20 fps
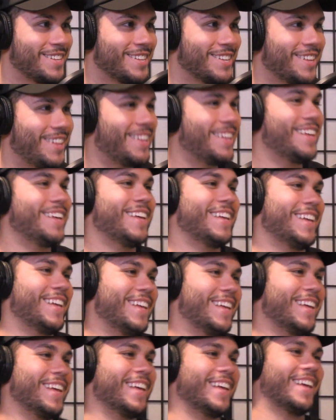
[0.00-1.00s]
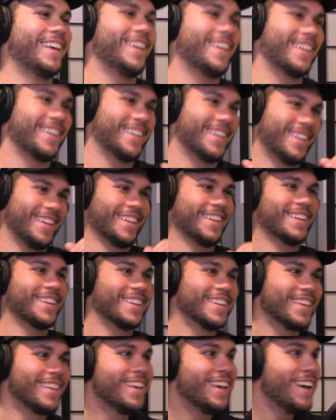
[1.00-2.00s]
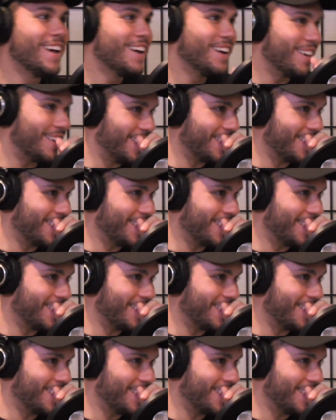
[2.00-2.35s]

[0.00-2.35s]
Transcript: No, not him. But we do have him.